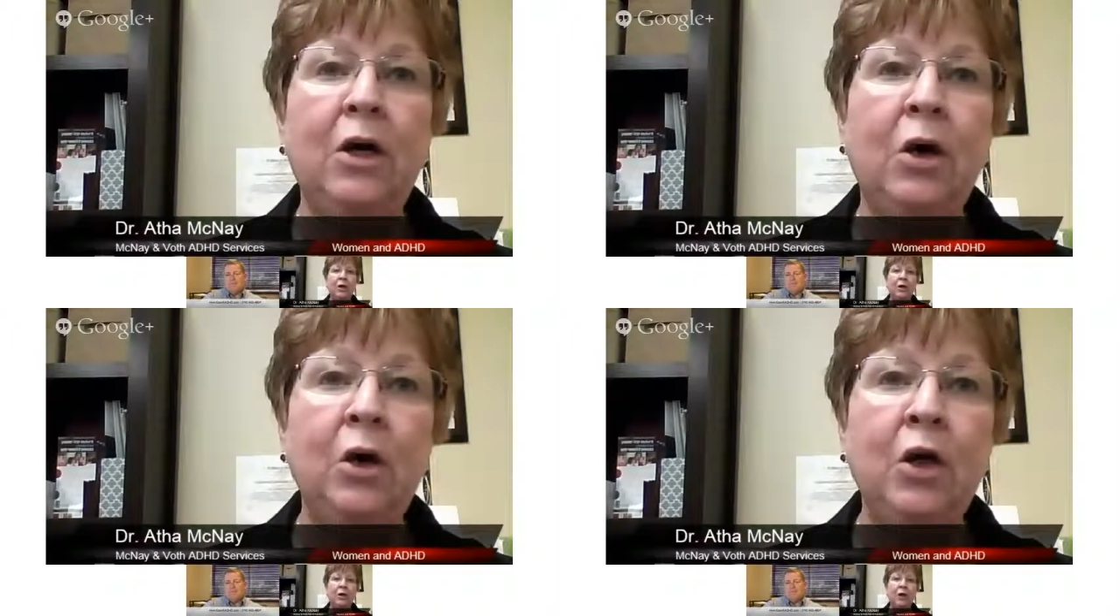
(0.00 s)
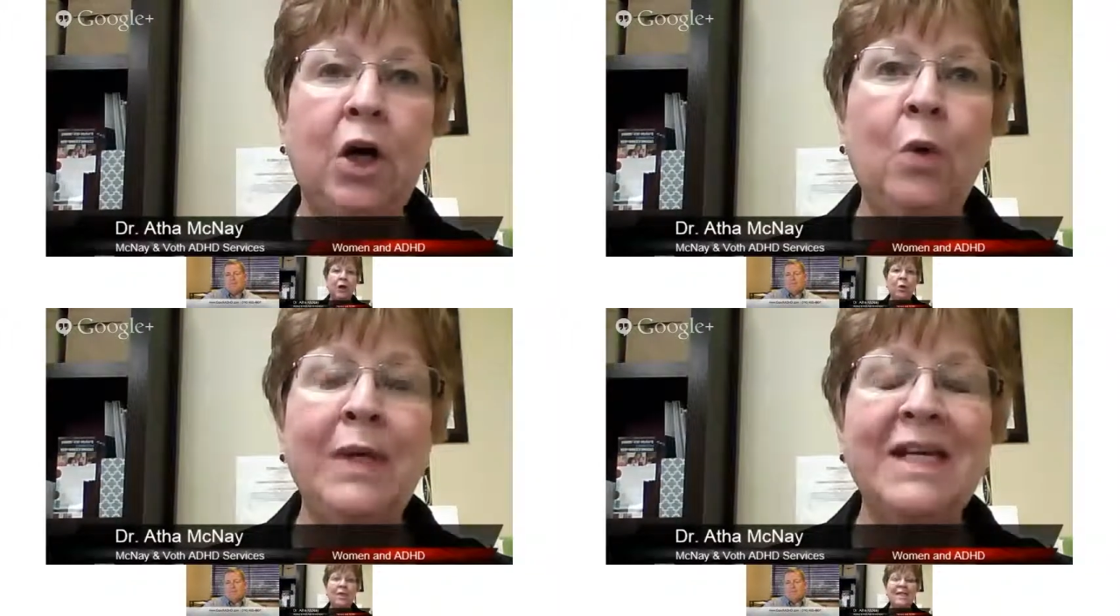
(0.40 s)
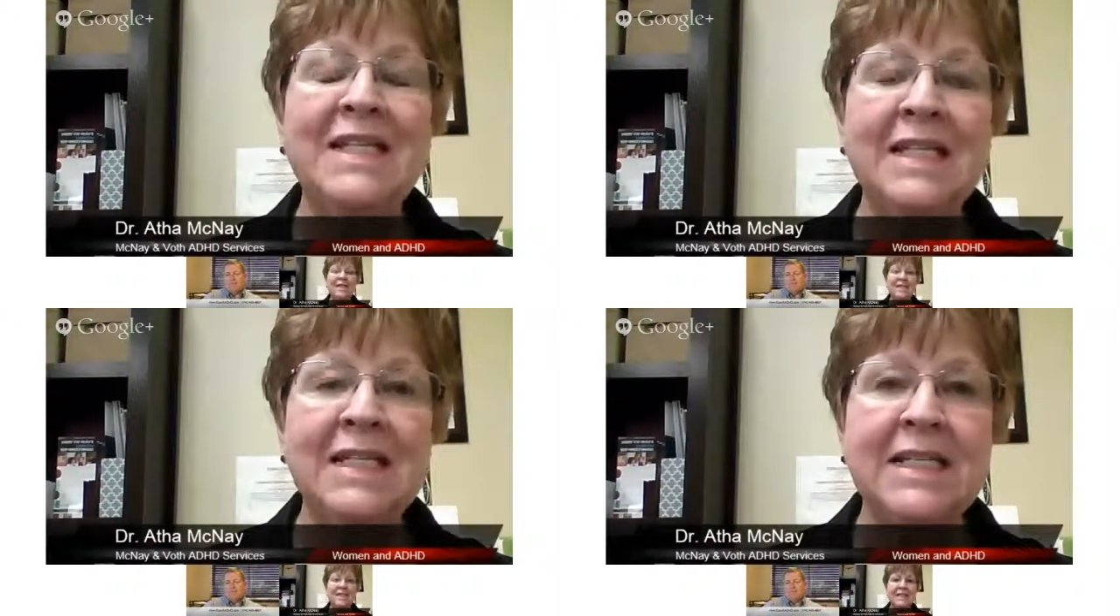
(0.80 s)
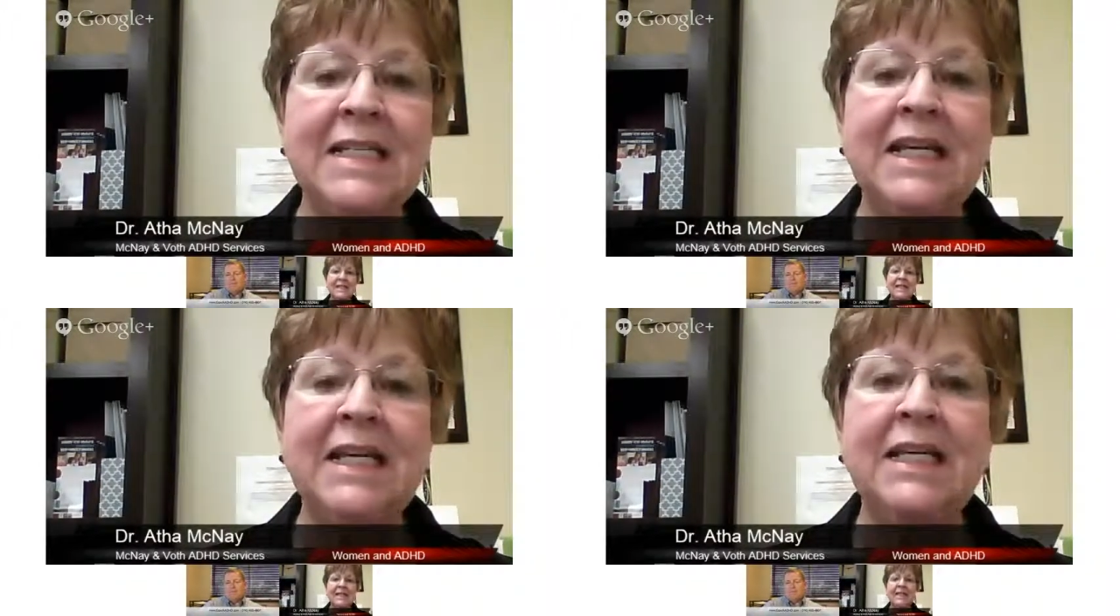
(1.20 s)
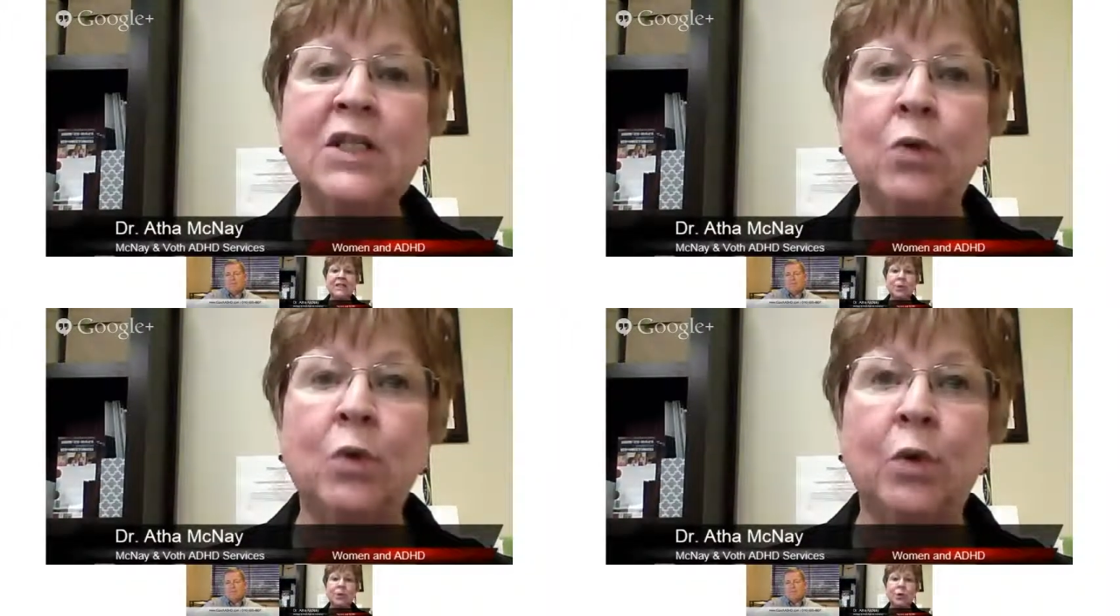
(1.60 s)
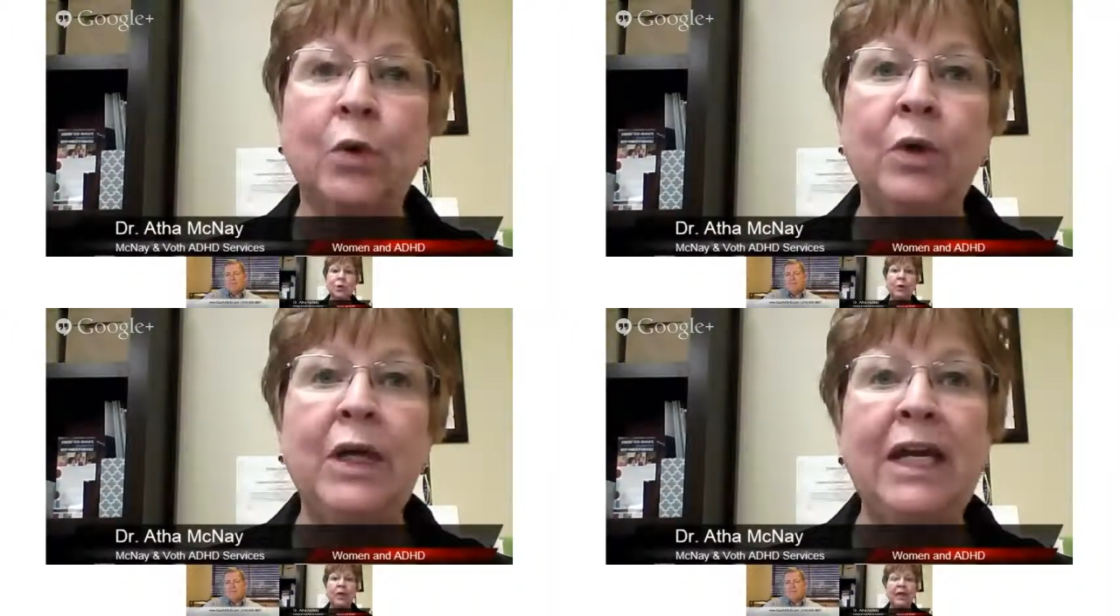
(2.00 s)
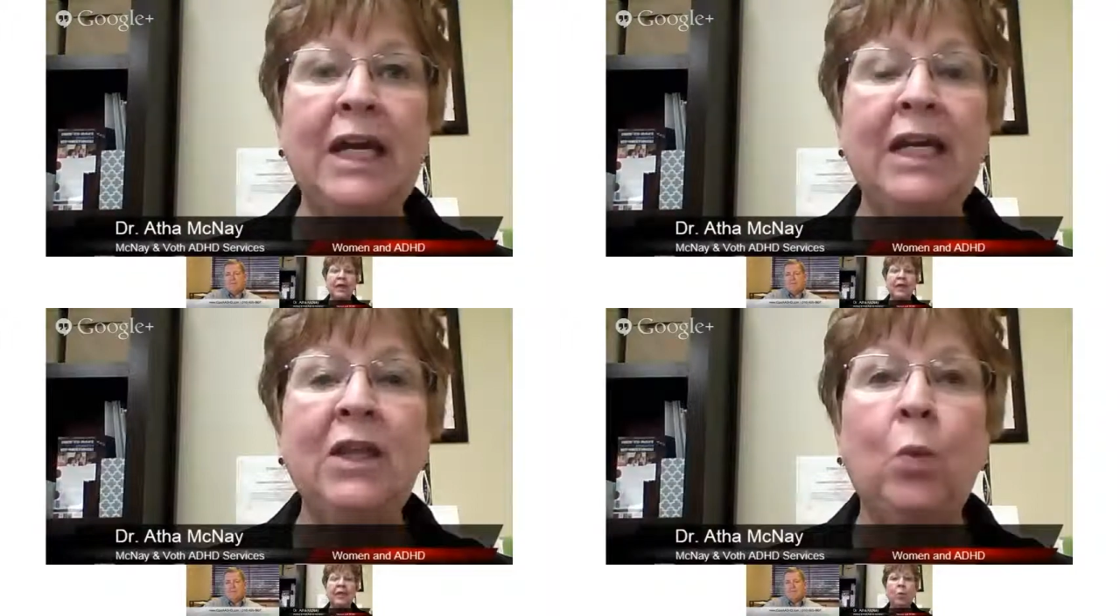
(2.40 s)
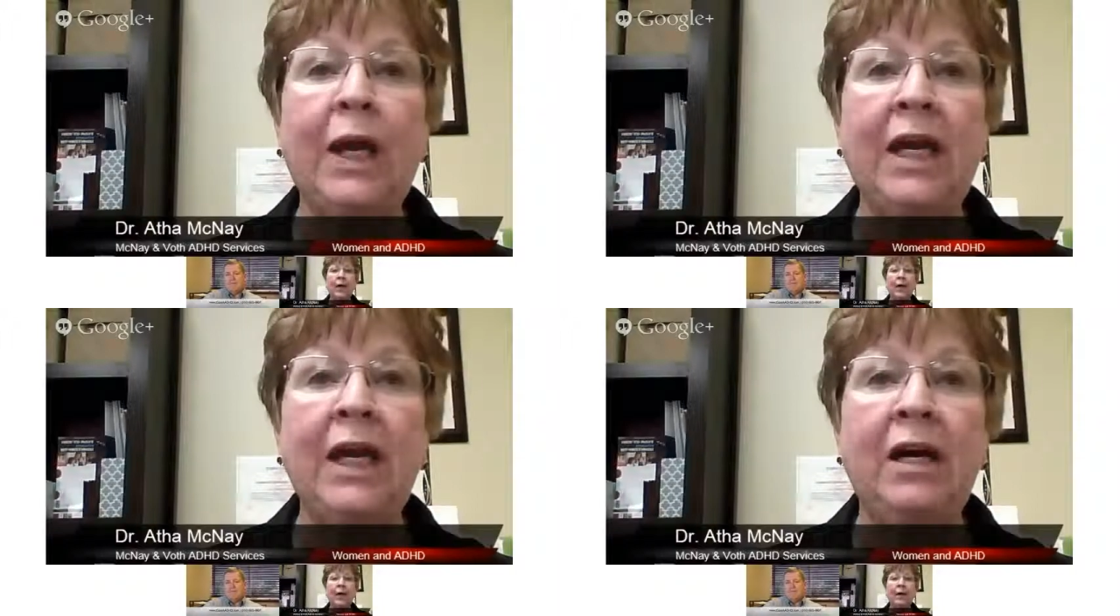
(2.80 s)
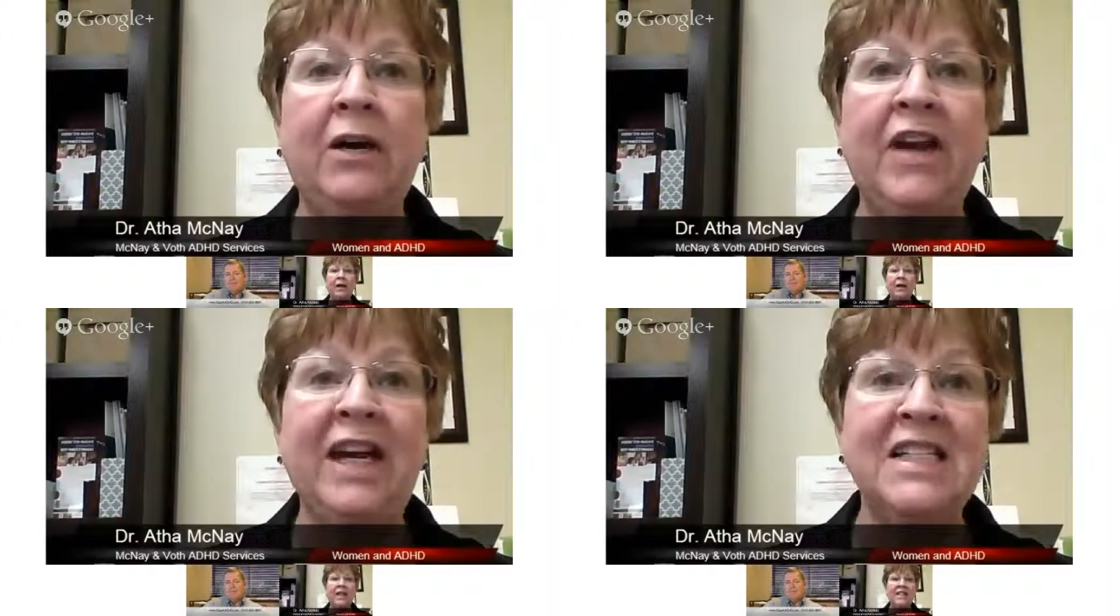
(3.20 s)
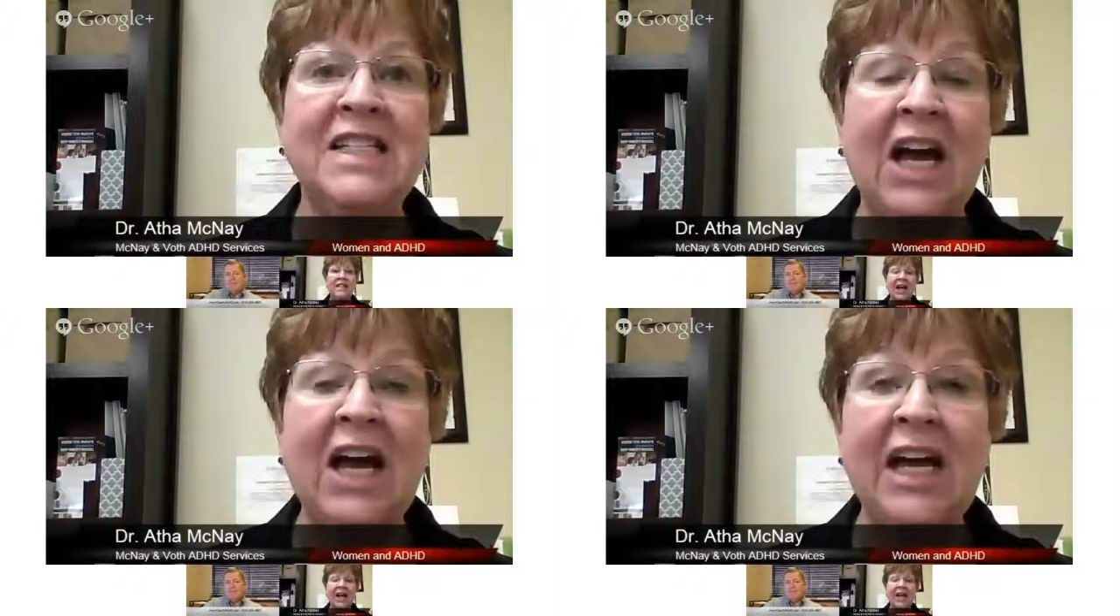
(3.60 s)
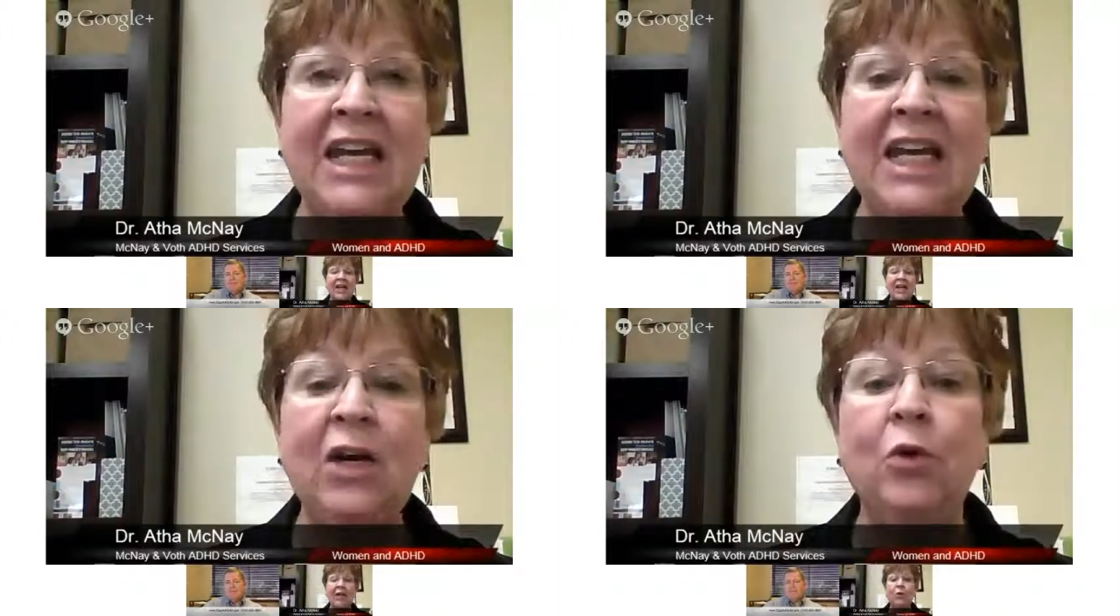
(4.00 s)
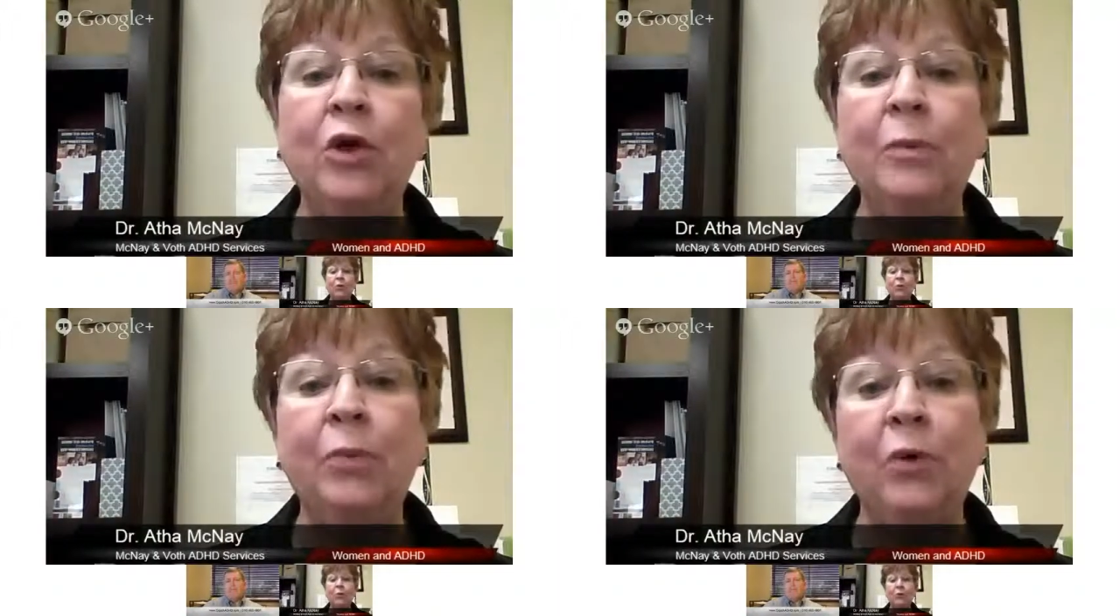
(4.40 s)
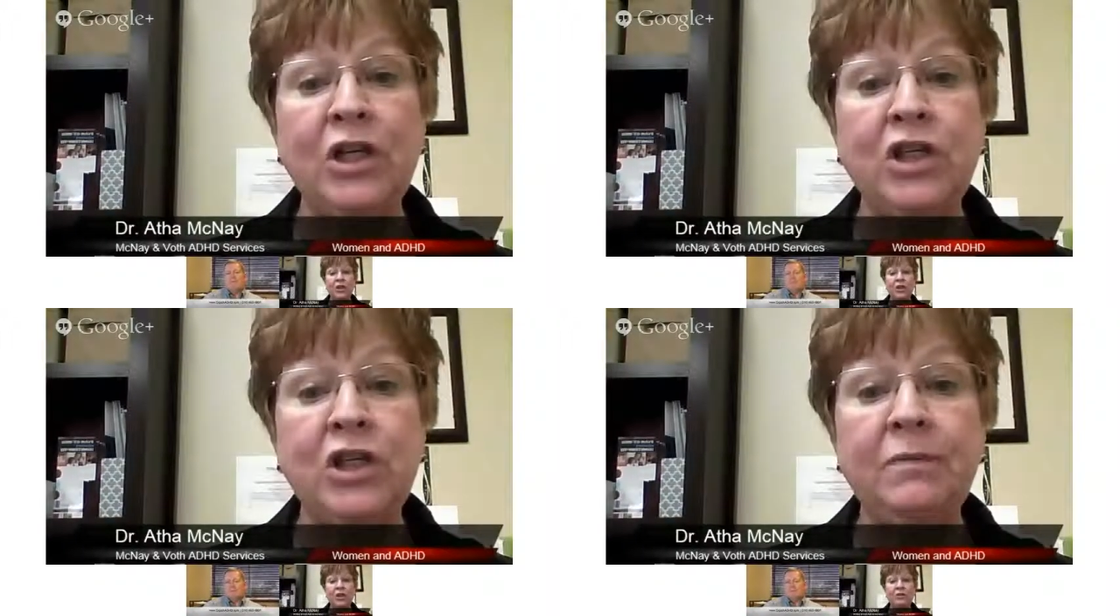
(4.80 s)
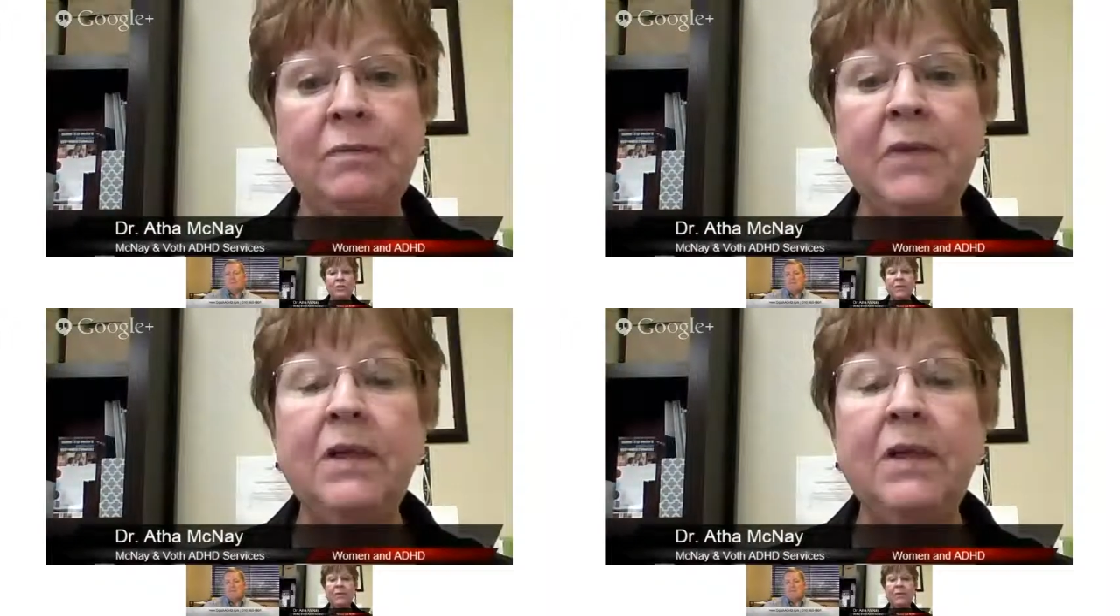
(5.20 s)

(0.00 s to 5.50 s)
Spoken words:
or coexisting disorder in the way of anxiety or depression.